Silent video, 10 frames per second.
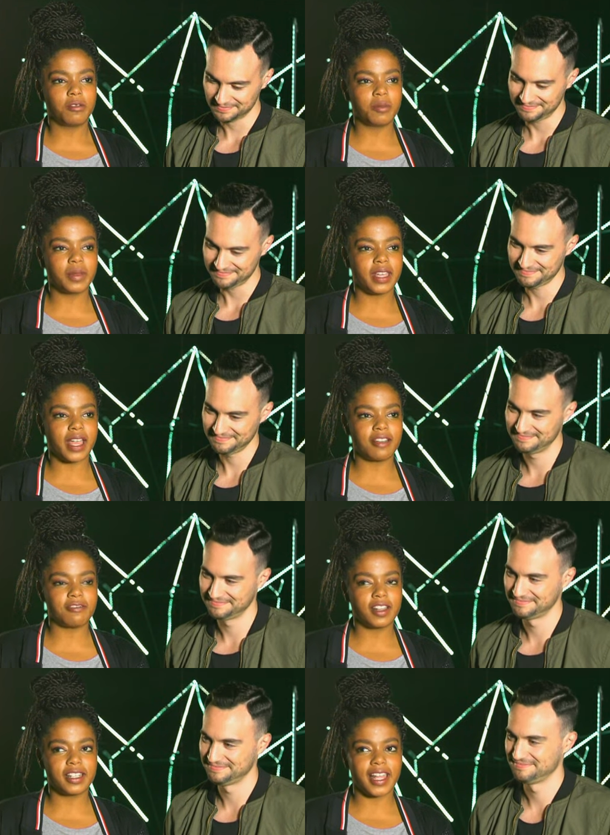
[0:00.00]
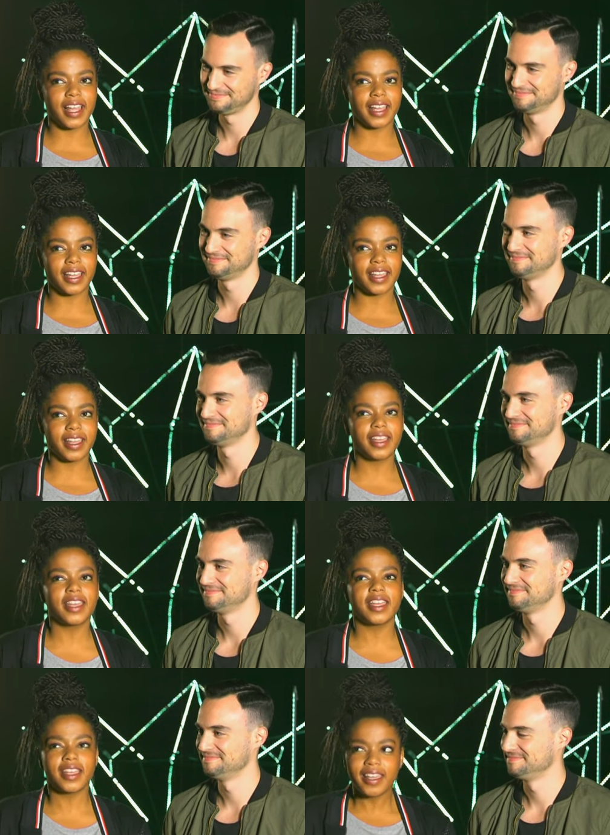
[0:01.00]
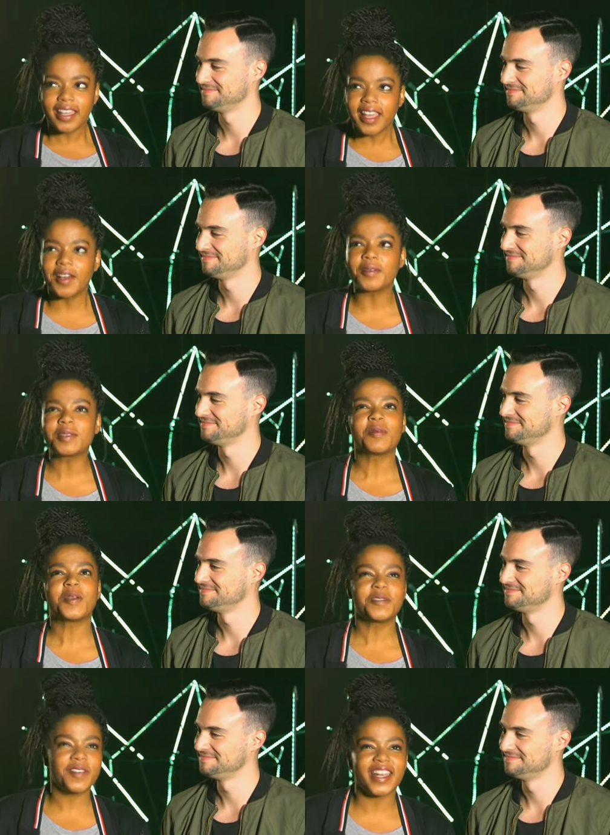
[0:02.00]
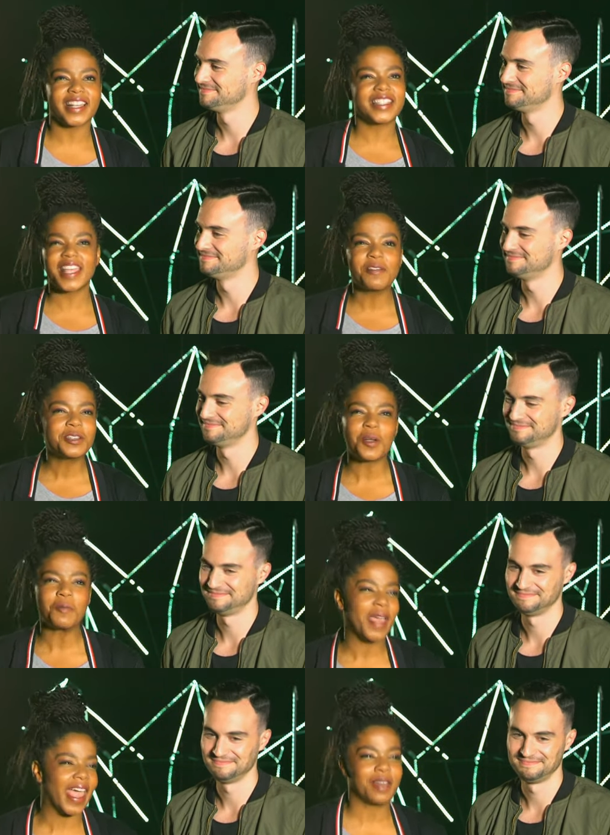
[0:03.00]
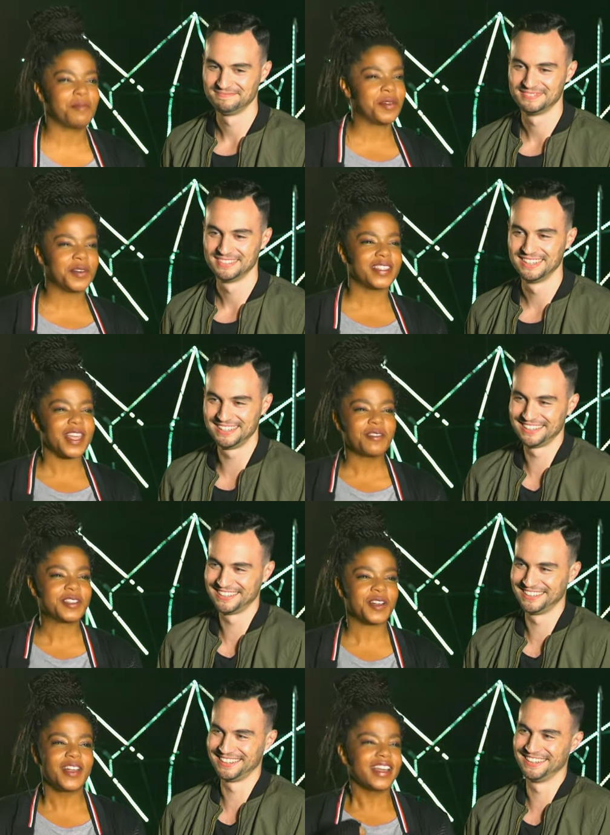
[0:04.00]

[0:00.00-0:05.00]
Speaker 1: For me, I felt like it was motivating. Stay with your man, boo. Stay with your,